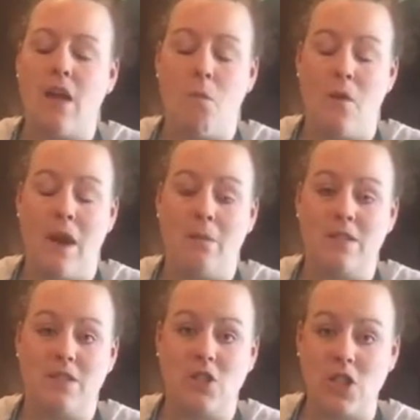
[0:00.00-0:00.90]
when I
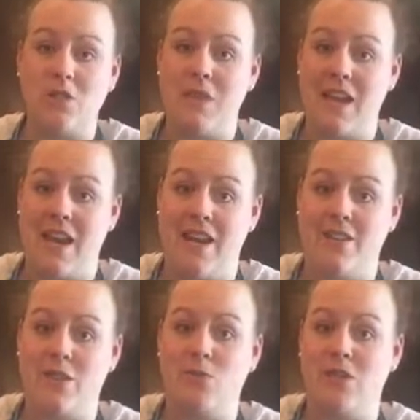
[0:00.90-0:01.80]
was just beginning
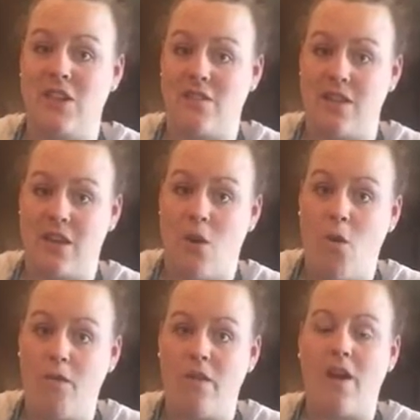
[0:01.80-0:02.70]
to switch everything
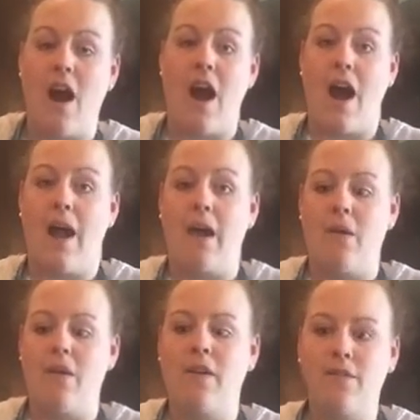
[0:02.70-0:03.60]
over, I
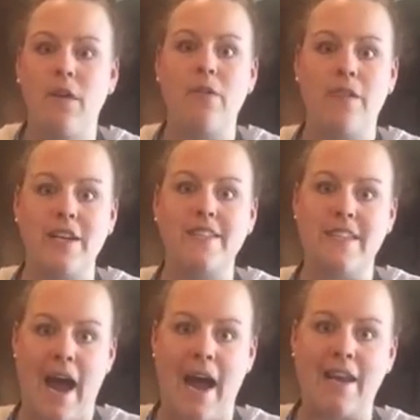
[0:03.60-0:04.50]
felt very
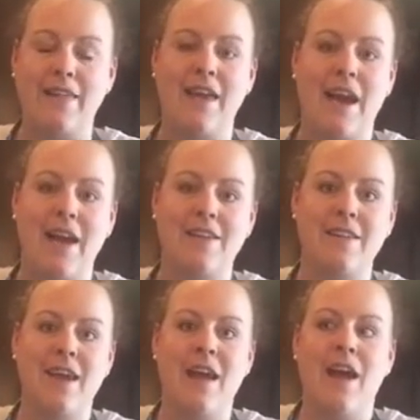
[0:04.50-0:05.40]
sad that
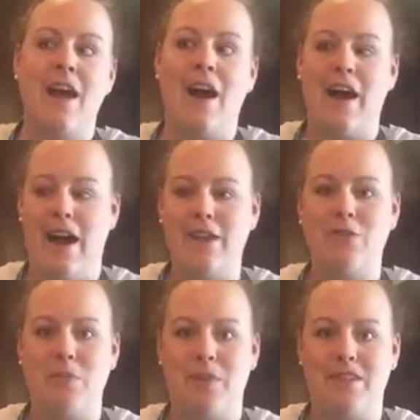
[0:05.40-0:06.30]
I had to
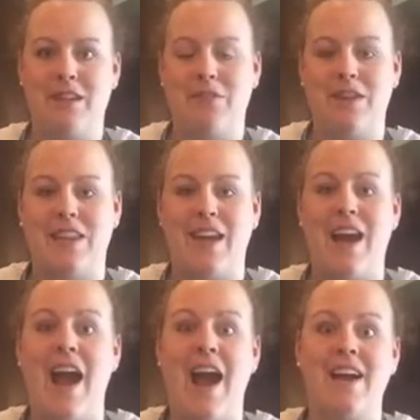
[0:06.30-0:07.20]
replace everything.
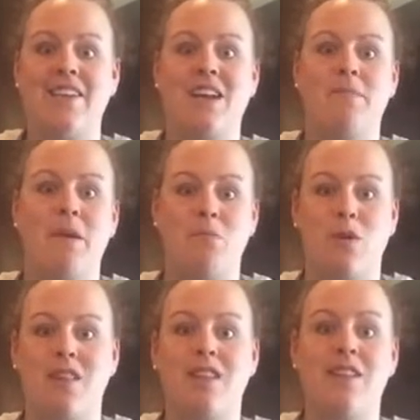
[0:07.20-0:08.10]
I had to come up
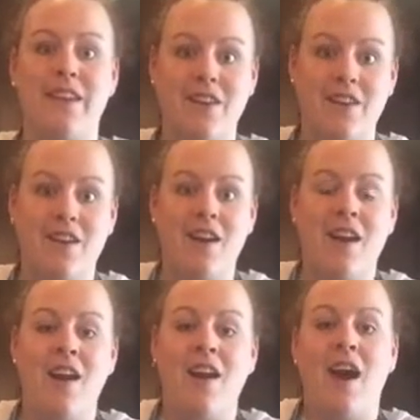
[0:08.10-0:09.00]
with cleaner
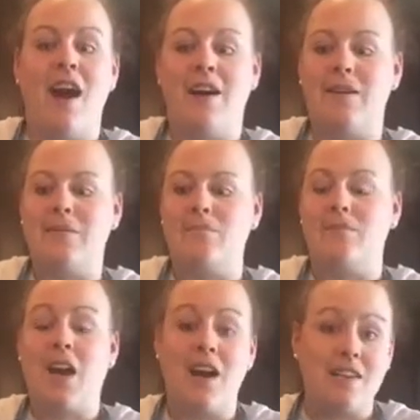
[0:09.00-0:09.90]

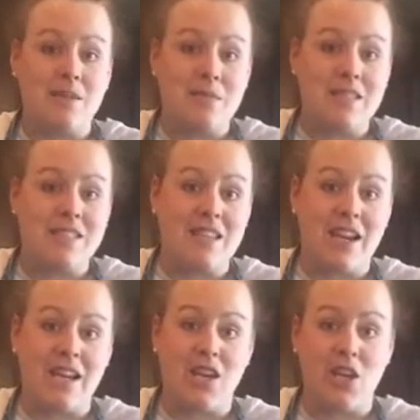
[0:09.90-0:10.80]
condiments that I
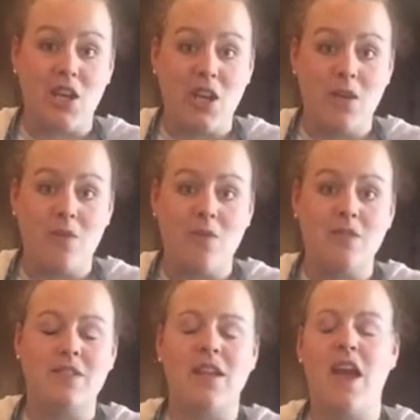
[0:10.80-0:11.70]
could
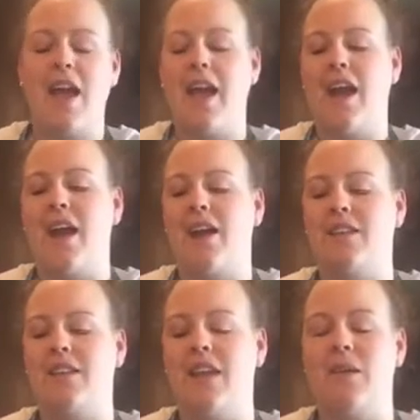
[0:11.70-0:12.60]
use,
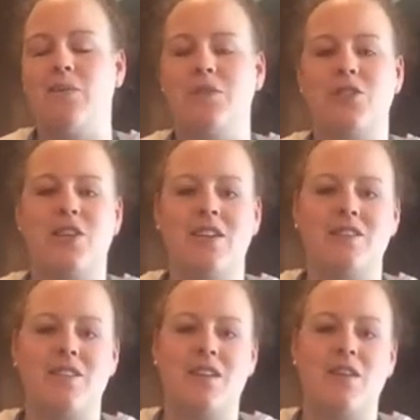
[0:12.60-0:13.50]
and it was
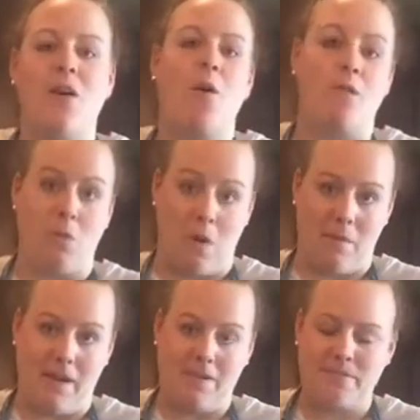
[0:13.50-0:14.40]
just
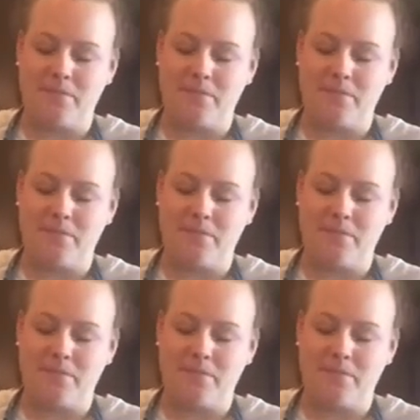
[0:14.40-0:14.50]
overwhelming.